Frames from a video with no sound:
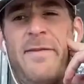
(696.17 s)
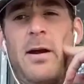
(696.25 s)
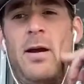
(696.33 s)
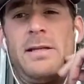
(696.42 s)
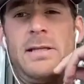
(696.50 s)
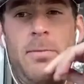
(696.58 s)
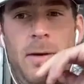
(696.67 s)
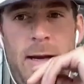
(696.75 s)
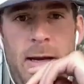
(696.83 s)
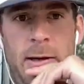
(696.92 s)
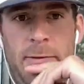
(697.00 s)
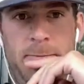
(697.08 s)
very
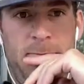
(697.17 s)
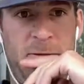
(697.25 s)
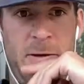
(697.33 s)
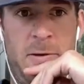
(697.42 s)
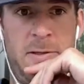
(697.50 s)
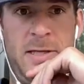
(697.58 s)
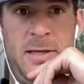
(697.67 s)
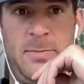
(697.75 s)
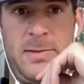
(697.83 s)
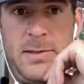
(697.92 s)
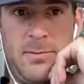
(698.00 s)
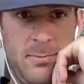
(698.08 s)
intimidating for other
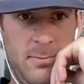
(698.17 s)
teams.